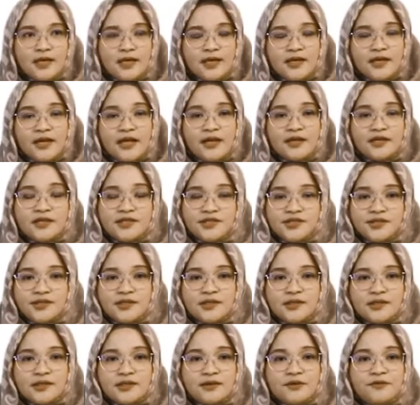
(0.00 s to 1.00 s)
In
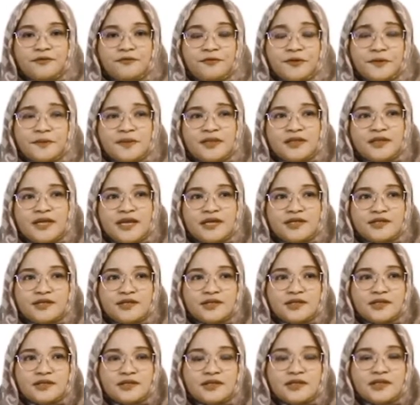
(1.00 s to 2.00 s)
addition,
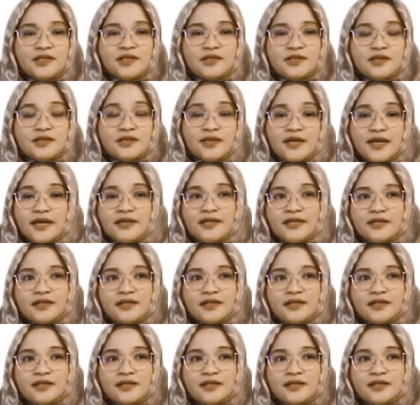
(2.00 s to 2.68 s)
fermentation can